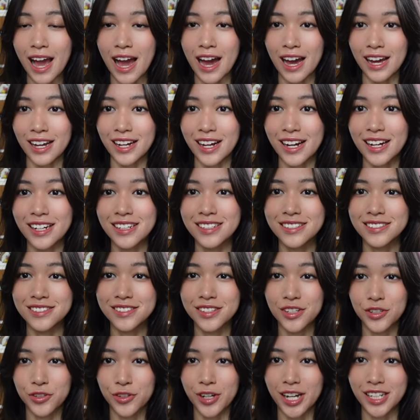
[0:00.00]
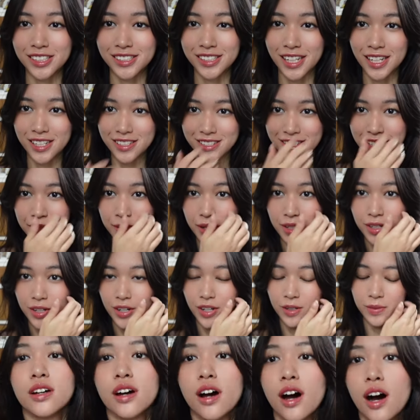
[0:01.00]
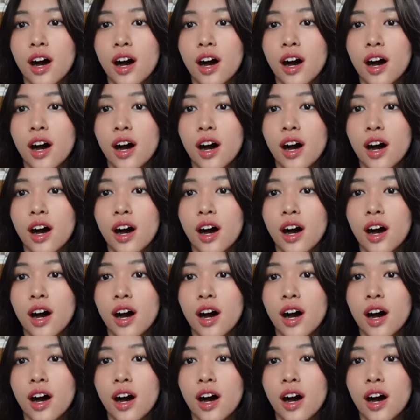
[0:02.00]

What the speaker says: Hi guys, you guys can't see my dog.